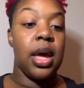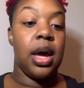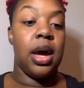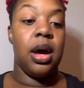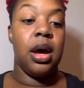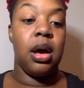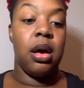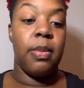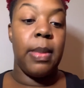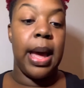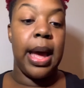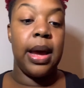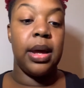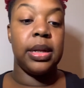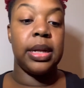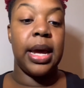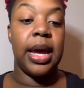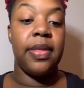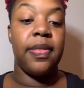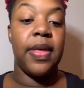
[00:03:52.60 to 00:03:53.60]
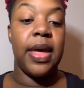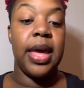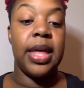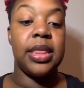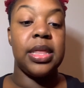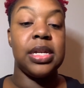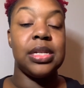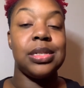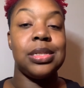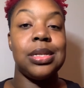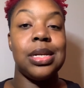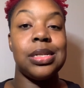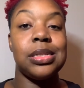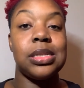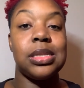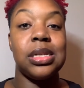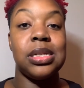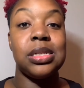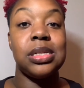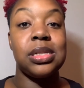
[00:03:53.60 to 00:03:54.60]
Outline that. This
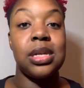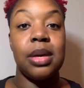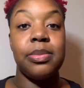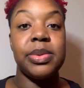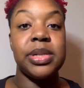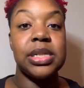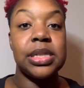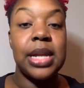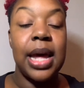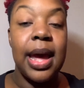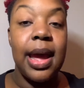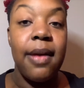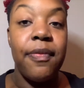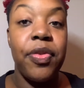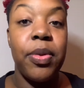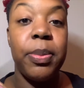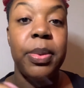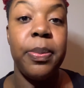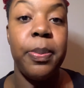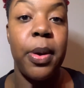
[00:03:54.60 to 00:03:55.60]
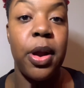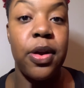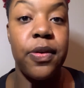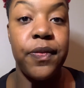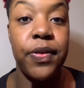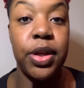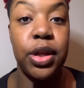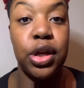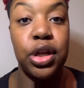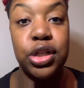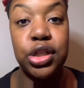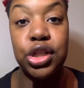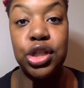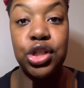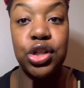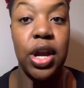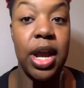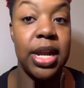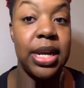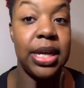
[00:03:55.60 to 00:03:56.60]
step does not have to be perfect. You're just
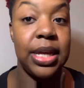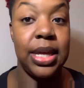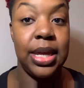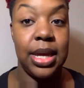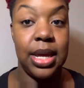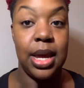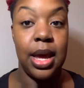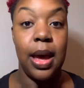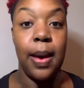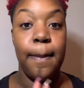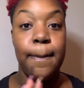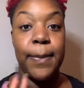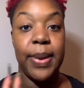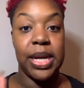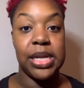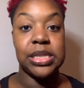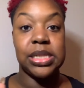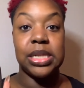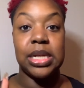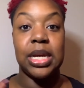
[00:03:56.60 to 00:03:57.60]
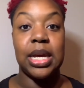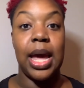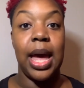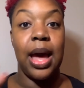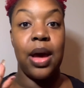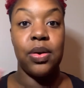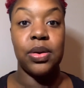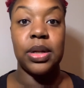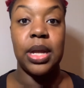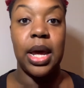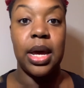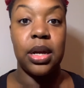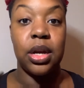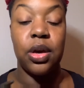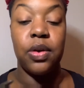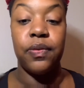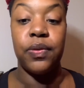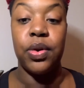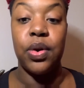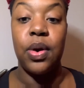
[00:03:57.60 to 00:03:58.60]
trying to get a basic outline
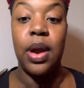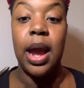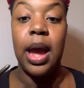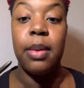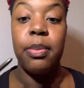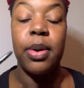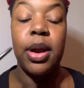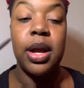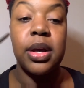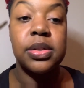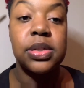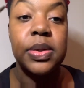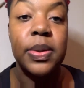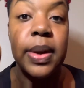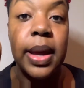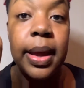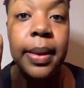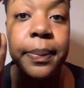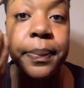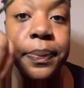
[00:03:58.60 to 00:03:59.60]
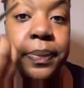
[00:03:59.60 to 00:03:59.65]
of your eyebrows, okay?